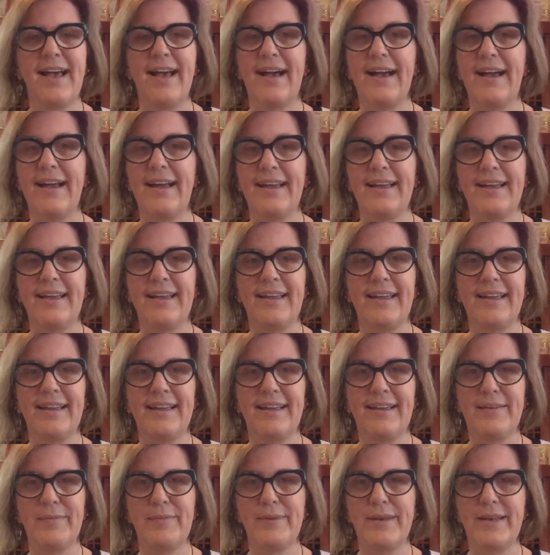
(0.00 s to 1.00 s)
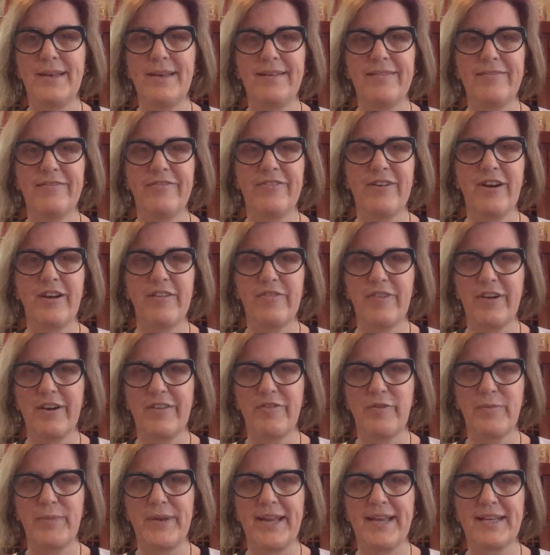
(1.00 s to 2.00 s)
I am far
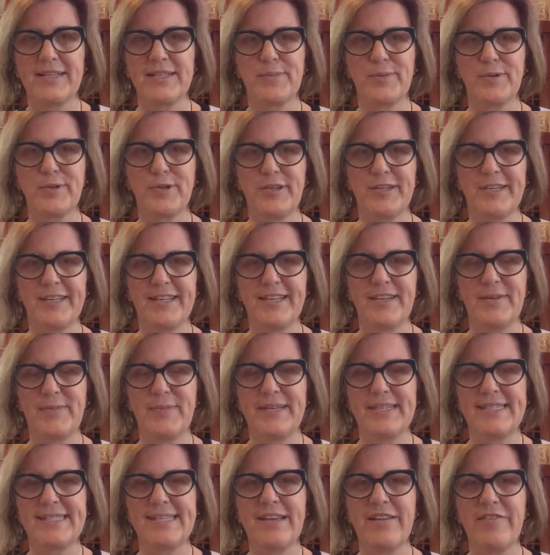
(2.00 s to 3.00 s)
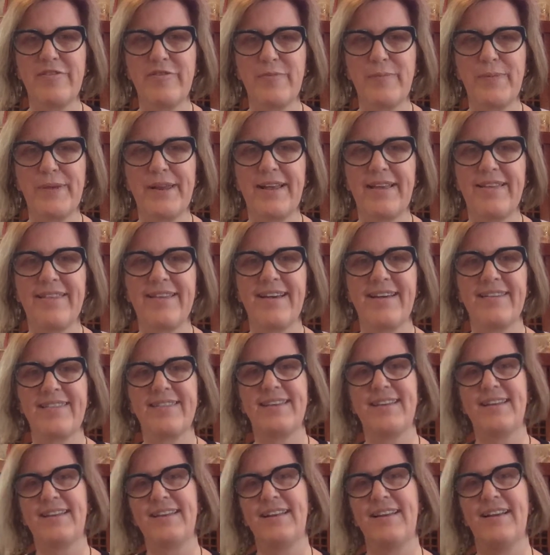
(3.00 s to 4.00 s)
from an expert in it myself, but I thought
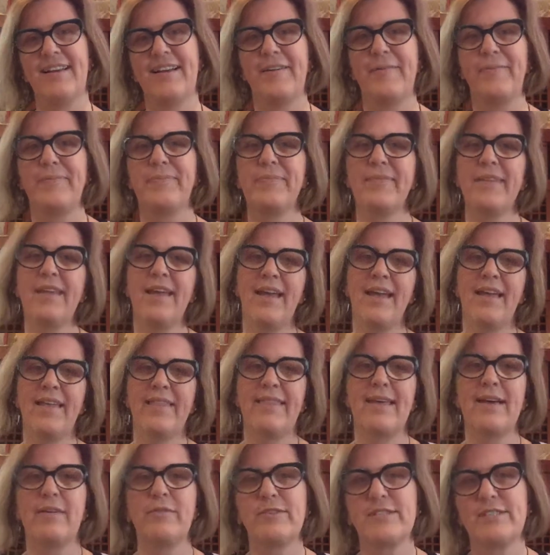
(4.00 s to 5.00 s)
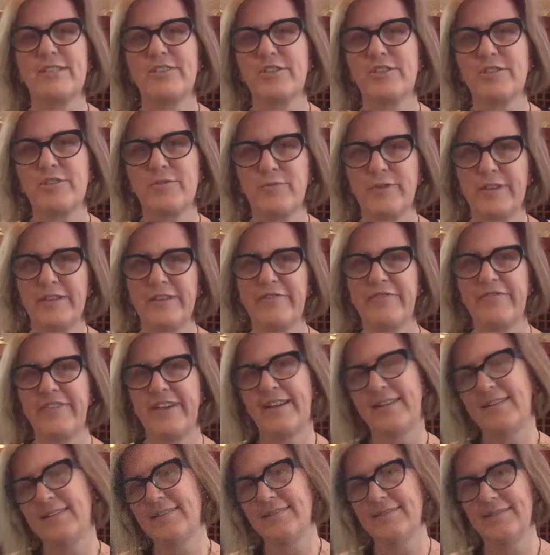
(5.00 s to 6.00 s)
that that was just a really
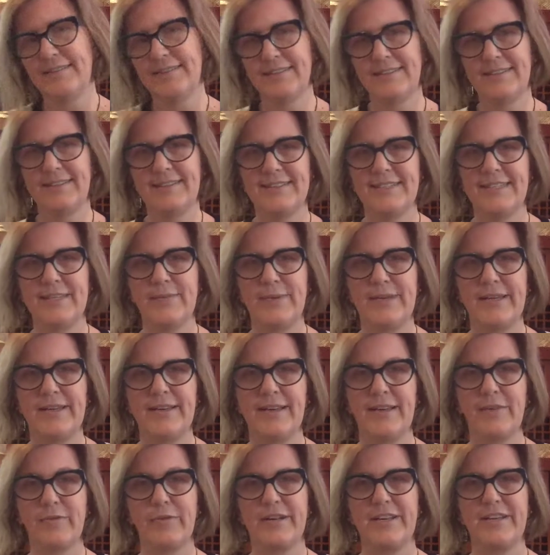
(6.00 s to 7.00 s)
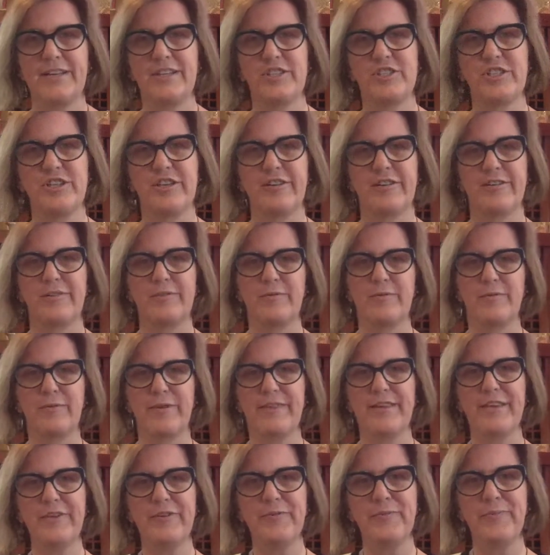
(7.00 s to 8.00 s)
fun tidbit, and I wanted to share it
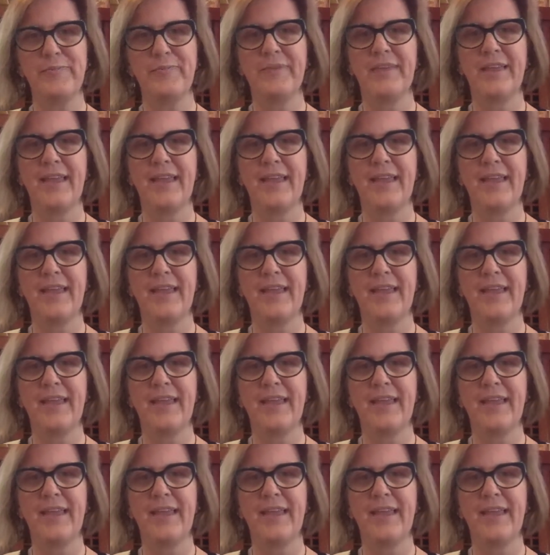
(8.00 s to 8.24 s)
with you.